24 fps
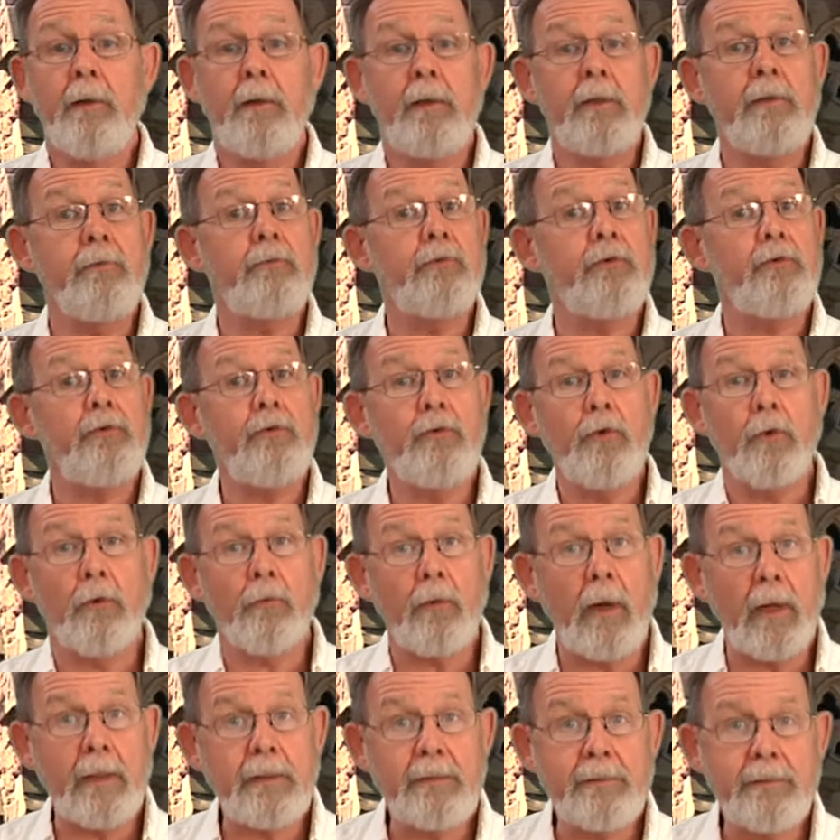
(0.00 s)
into
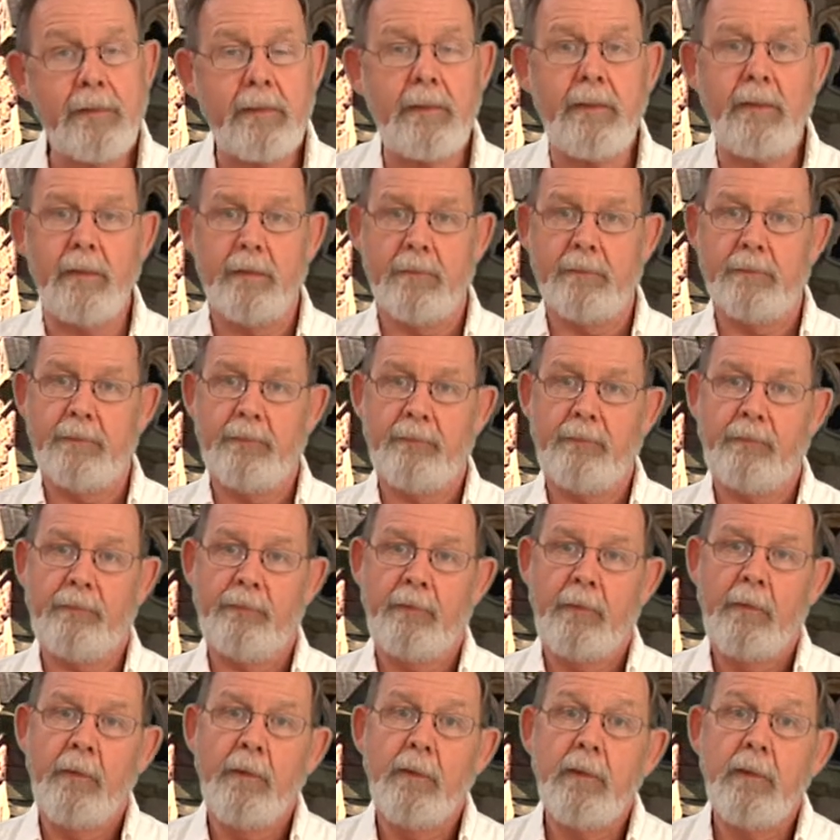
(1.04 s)
your ideas.